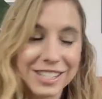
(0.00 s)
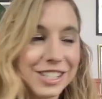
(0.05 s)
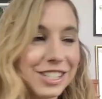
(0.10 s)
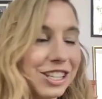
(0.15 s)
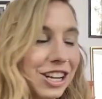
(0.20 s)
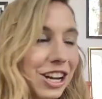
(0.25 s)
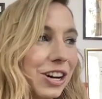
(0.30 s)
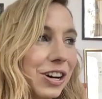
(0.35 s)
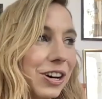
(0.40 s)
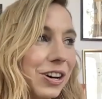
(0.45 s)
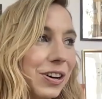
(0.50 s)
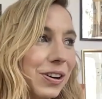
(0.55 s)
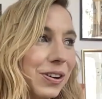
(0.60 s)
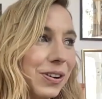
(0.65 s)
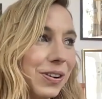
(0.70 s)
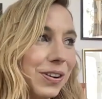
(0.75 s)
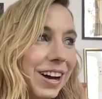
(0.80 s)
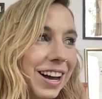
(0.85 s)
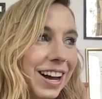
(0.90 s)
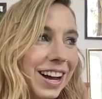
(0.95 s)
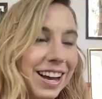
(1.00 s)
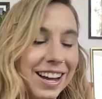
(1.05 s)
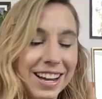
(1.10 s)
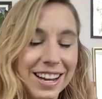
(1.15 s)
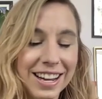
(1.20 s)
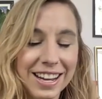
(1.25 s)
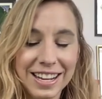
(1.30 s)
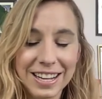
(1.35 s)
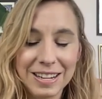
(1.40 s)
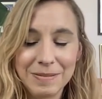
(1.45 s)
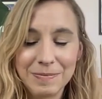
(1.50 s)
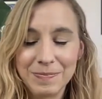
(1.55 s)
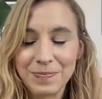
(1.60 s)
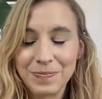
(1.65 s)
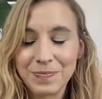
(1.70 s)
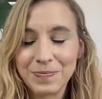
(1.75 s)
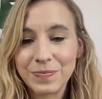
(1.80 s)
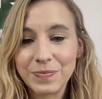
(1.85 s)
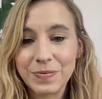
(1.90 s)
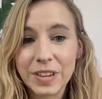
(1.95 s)
So,
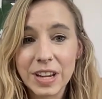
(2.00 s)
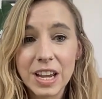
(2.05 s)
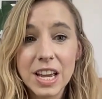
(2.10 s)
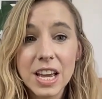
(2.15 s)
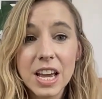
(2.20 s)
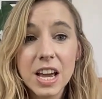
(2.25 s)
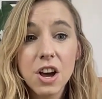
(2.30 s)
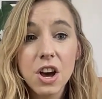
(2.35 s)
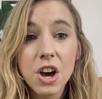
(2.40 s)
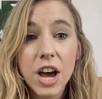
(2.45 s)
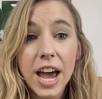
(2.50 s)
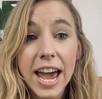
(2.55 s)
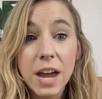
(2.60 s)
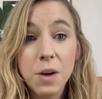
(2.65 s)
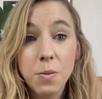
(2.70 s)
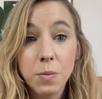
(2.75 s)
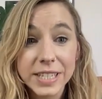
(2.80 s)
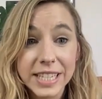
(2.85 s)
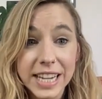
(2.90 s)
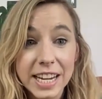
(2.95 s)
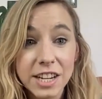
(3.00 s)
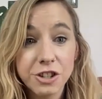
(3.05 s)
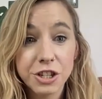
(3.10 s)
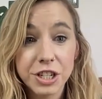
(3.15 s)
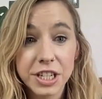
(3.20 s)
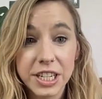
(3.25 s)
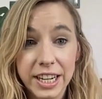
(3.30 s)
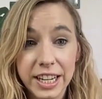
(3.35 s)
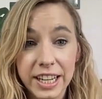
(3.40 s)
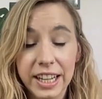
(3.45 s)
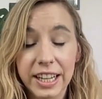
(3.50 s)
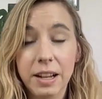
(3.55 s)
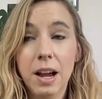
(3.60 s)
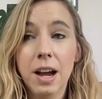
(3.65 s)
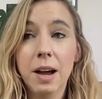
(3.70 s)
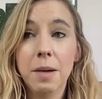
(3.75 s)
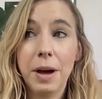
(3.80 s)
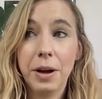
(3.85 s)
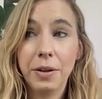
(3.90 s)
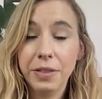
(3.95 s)
and what's interesting
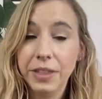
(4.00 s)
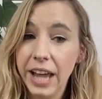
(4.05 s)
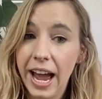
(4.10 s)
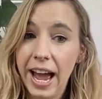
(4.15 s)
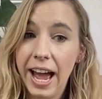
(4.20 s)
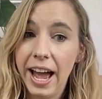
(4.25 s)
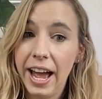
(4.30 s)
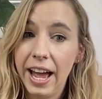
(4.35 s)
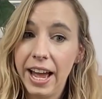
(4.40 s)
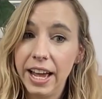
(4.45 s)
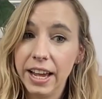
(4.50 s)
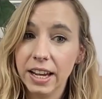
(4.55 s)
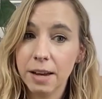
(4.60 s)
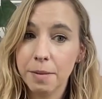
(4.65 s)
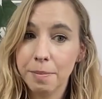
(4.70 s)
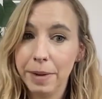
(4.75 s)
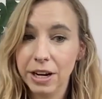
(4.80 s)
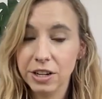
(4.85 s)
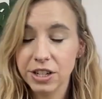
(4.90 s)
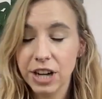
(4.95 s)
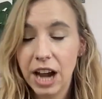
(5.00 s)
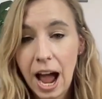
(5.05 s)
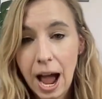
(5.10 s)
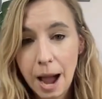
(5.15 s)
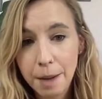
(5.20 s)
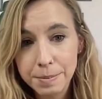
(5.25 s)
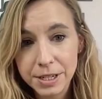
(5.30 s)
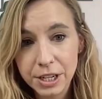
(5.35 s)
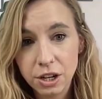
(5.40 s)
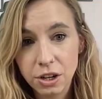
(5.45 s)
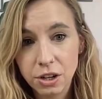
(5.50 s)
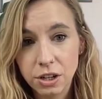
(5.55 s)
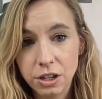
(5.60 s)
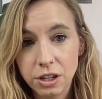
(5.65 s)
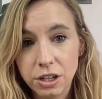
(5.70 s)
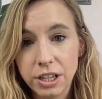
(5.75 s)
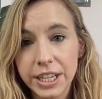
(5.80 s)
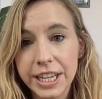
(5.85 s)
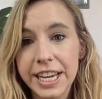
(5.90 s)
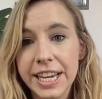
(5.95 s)
about that compared to
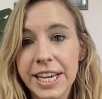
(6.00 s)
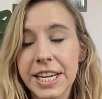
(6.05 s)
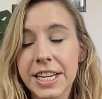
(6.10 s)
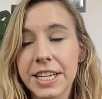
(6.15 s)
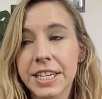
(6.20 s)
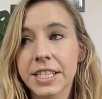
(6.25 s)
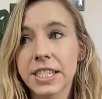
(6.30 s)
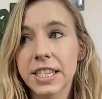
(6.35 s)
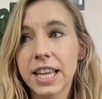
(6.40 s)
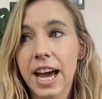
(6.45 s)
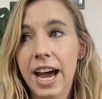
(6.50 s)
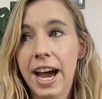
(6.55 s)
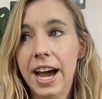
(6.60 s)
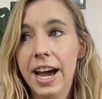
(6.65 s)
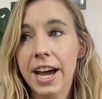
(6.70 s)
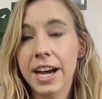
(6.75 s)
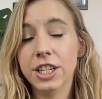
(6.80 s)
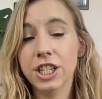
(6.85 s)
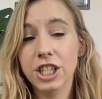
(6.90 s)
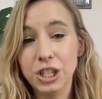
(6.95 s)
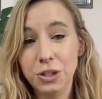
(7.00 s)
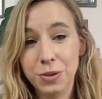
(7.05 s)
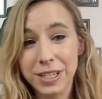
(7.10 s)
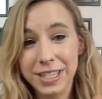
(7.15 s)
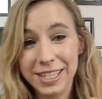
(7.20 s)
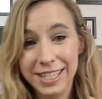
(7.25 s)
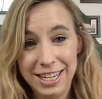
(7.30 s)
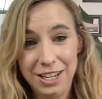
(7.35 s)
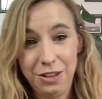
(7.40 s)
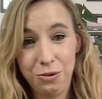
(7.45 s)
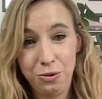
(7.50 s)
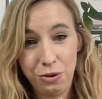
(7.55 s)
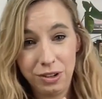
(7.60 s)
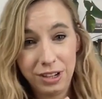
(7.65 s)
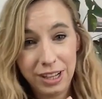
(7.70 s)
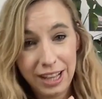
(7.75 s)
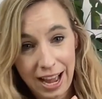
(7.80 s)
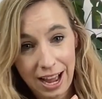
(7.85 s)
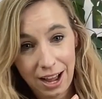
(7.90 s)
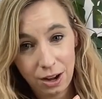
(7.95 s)
optical is that you can see through
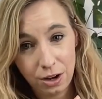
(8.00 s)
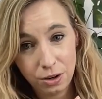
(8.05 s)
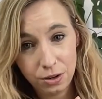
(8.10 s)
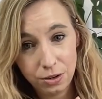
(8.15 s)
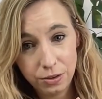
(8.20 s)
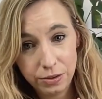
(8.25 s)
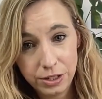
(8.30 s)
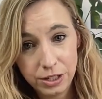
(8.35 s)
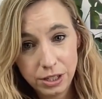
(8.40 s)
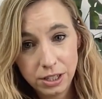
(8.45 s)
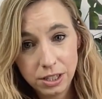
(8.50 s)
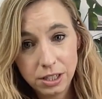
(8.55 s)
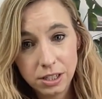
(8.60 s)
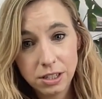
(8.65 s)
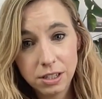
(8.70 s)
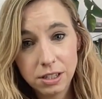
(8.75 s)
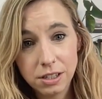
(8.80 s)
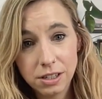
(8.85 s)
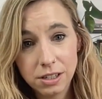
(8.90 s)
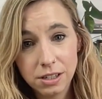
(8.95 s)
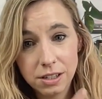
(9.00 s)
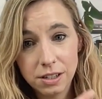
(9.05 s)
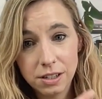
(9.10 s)
clouds